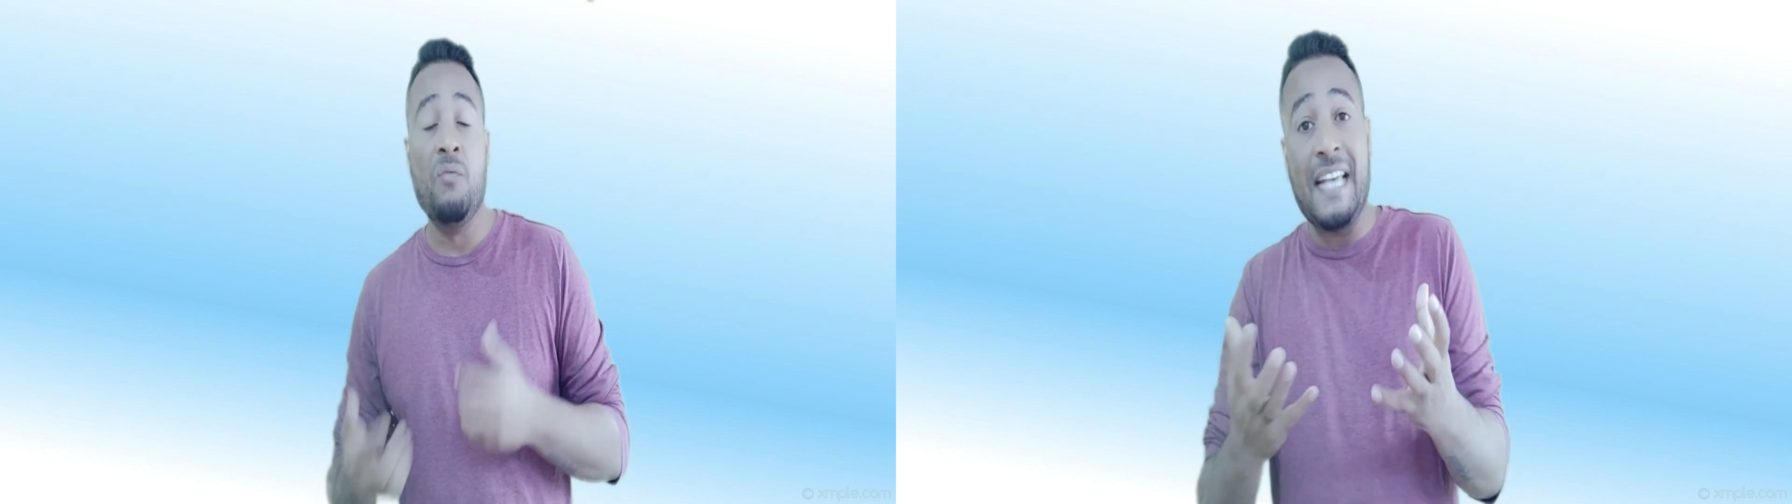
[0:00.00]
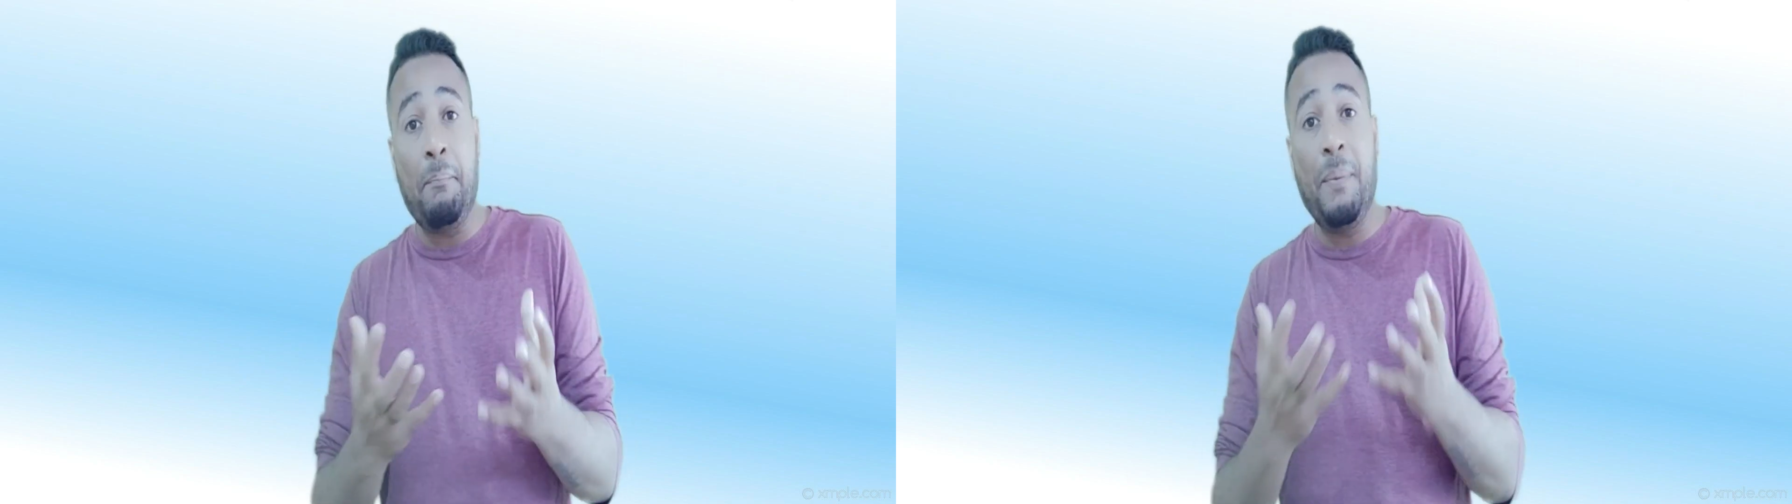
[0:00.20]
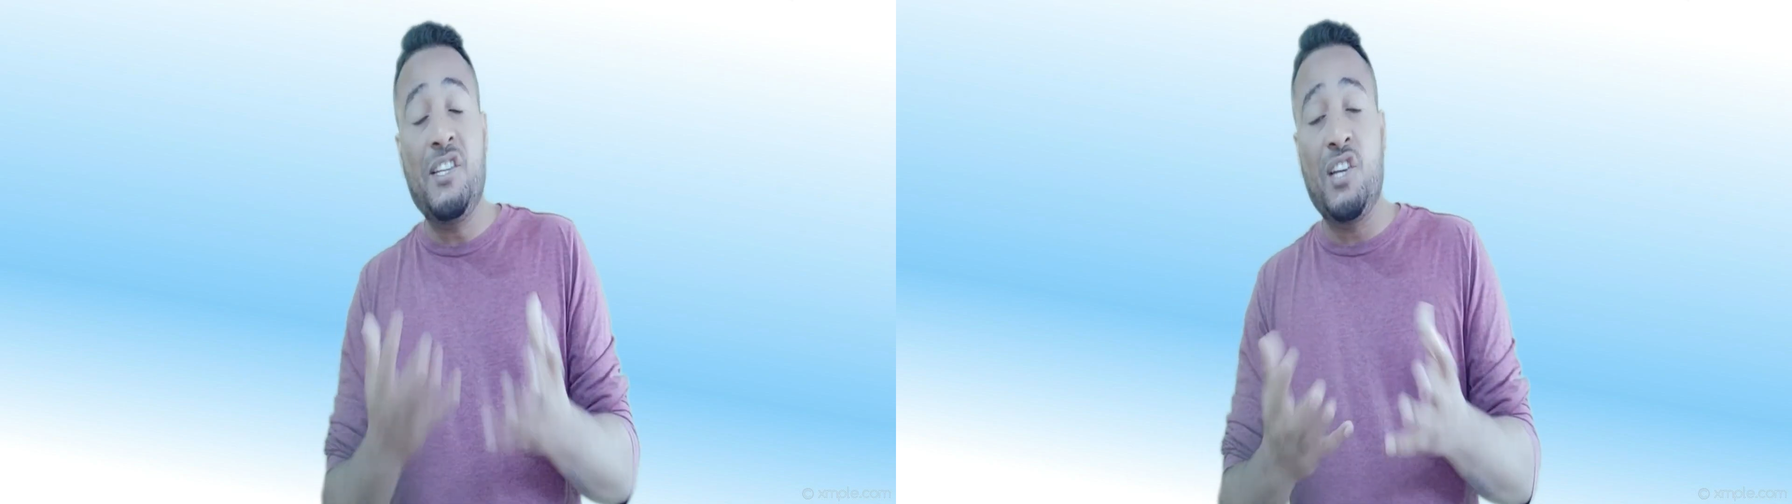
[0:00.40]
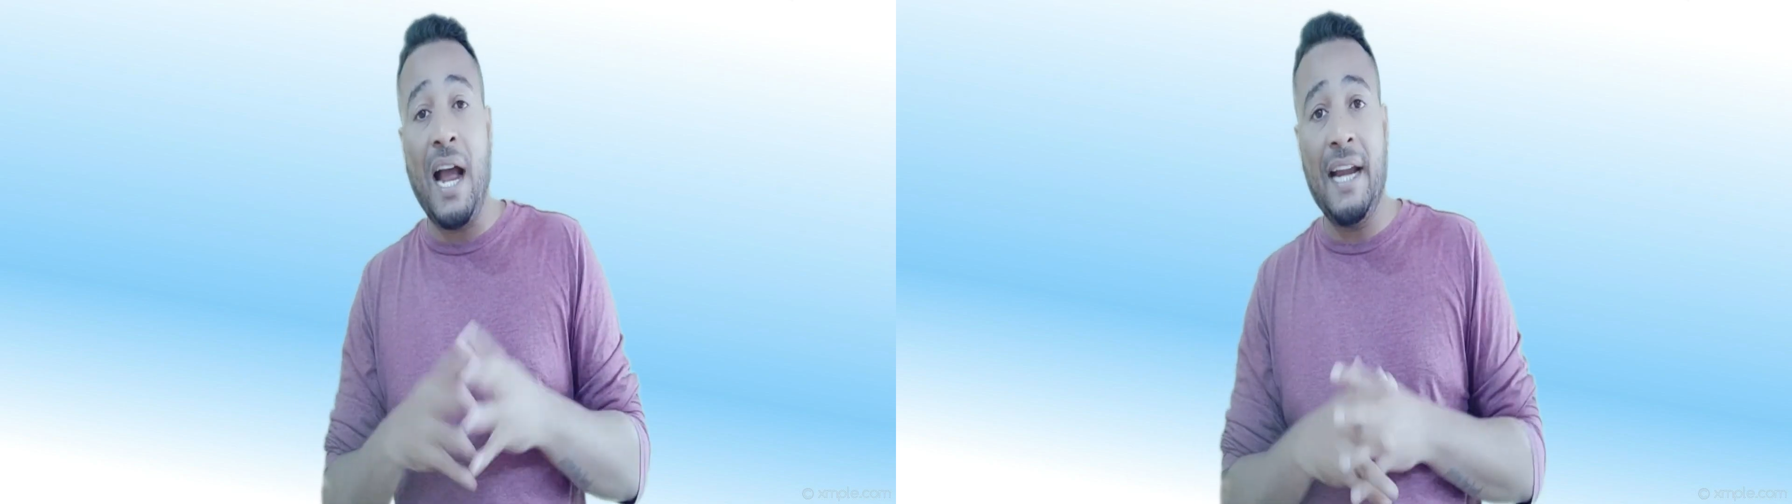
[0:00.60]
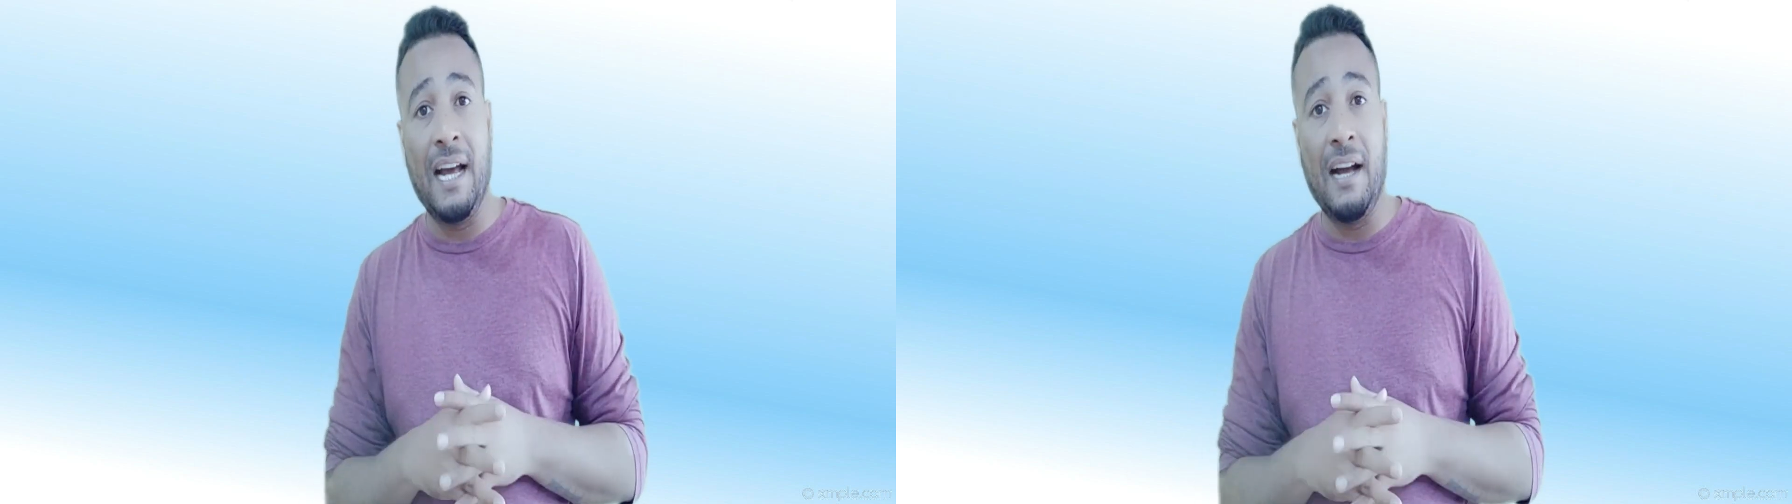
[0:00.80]
For
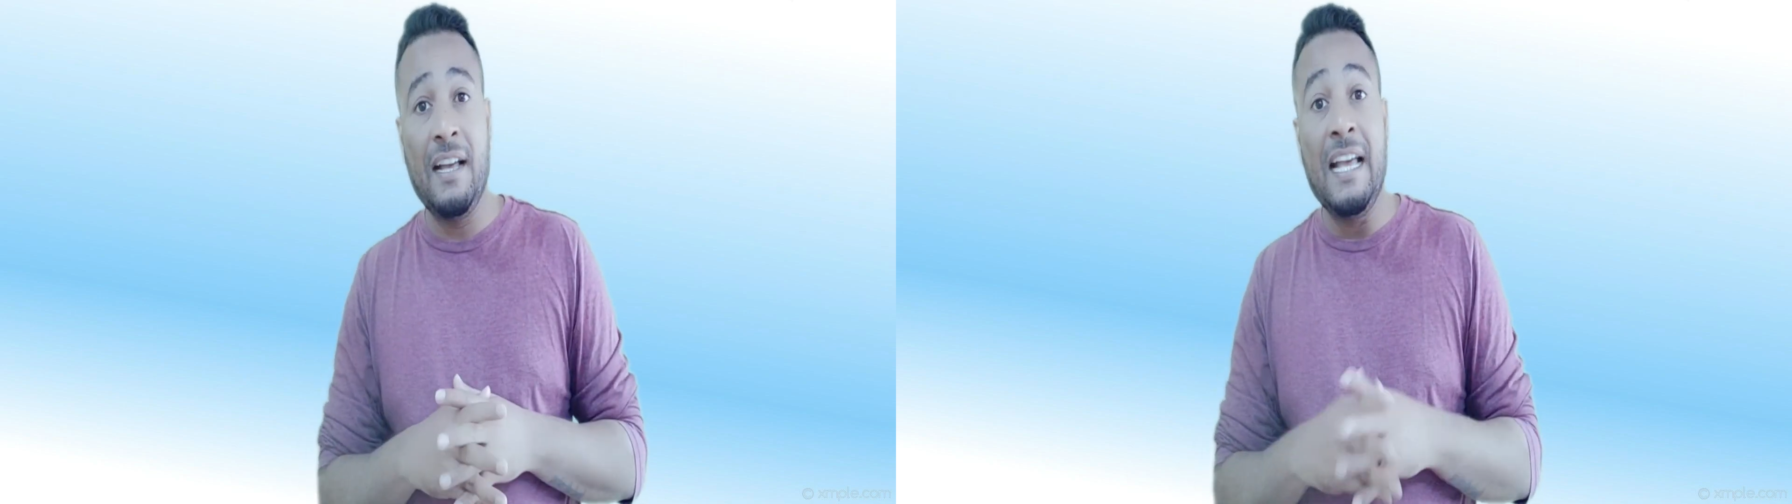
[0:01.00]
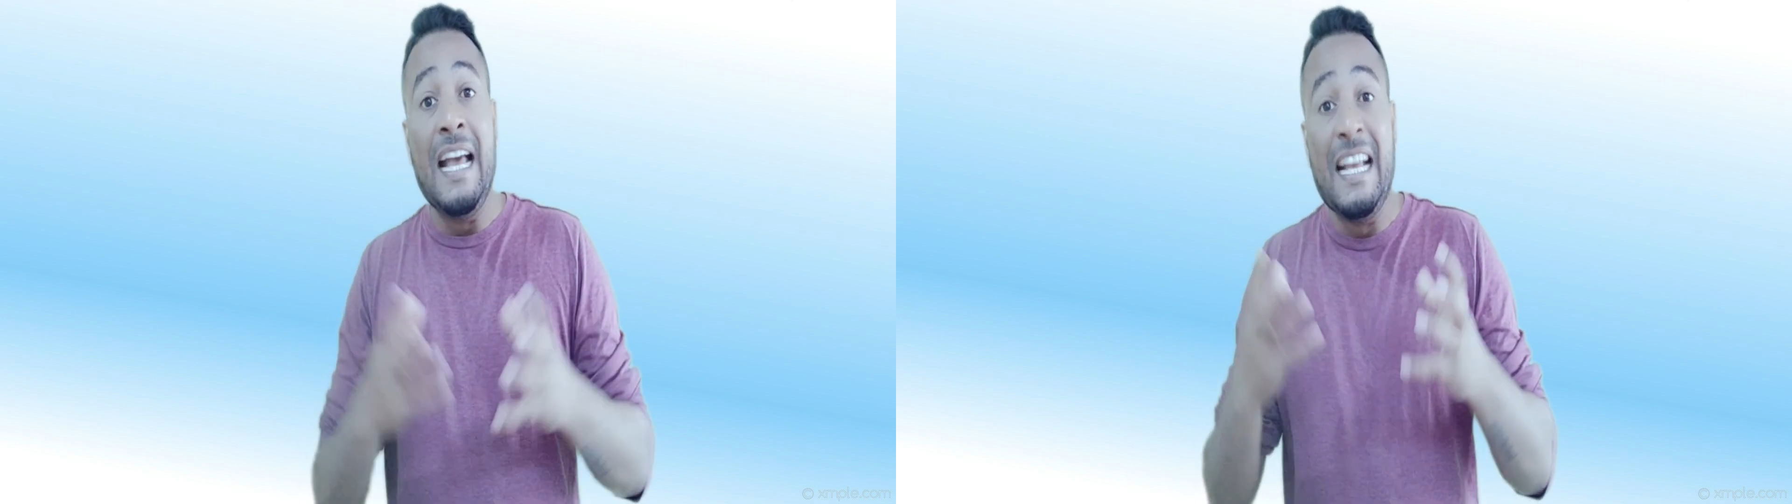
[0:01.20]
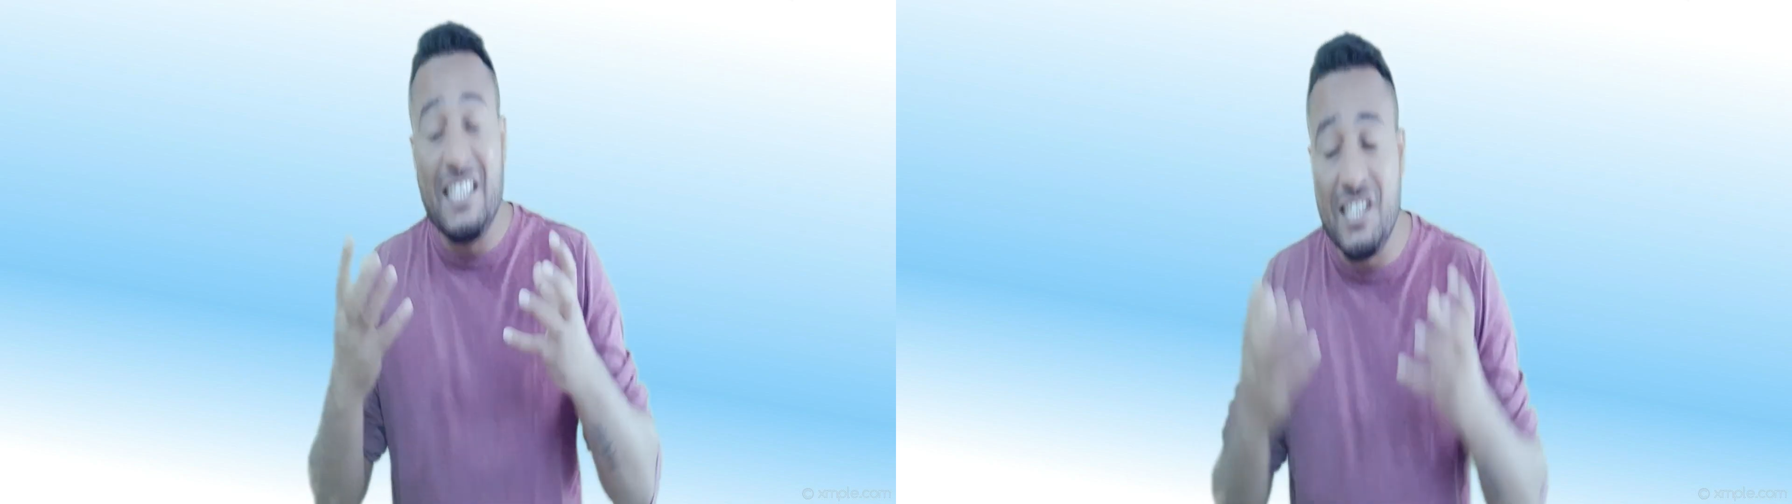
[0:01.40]
example, China.